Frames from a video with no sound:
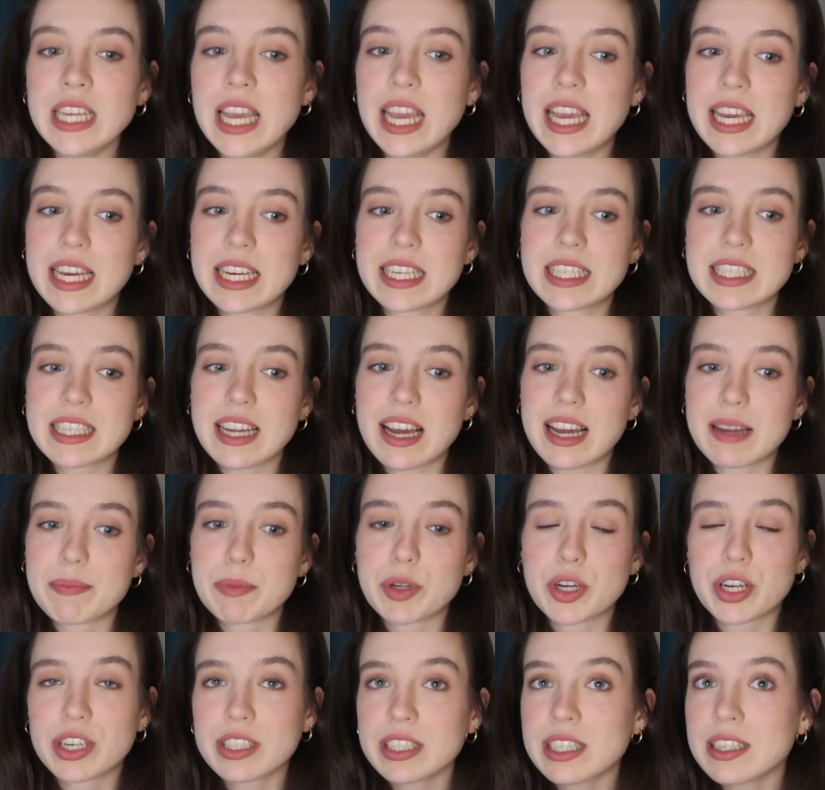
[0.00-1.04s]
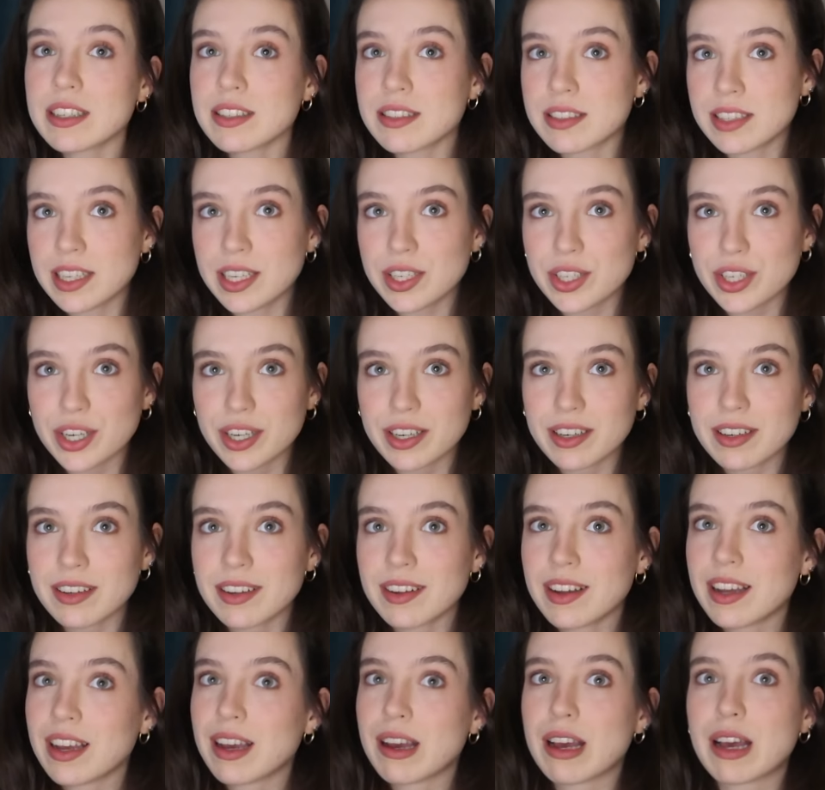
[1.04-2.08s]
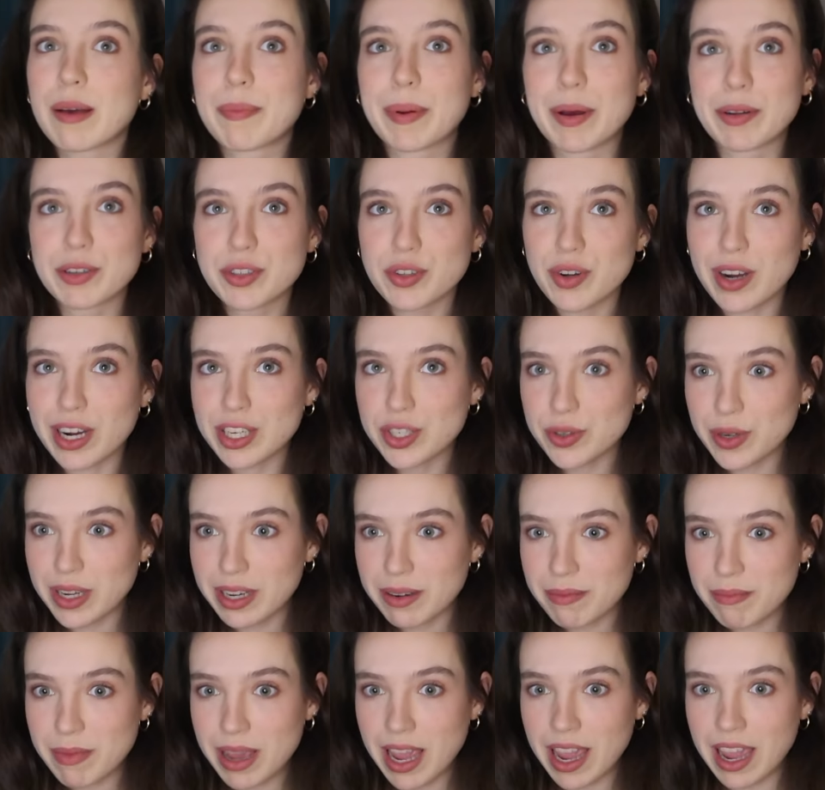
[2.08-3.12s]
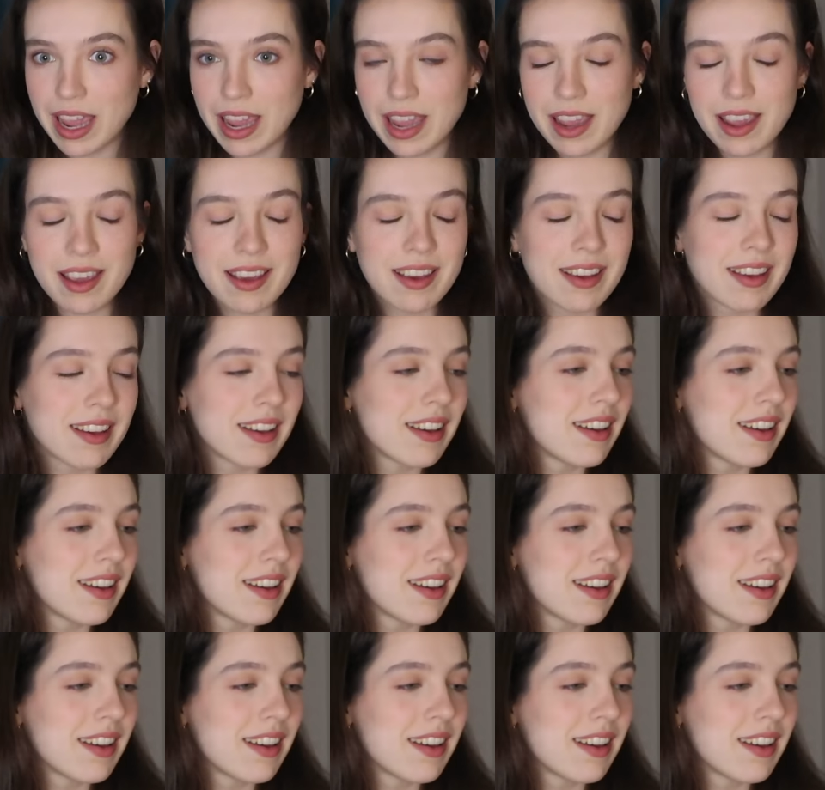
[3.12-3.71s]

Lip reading: And I'm currently a senior, about to graduate in May.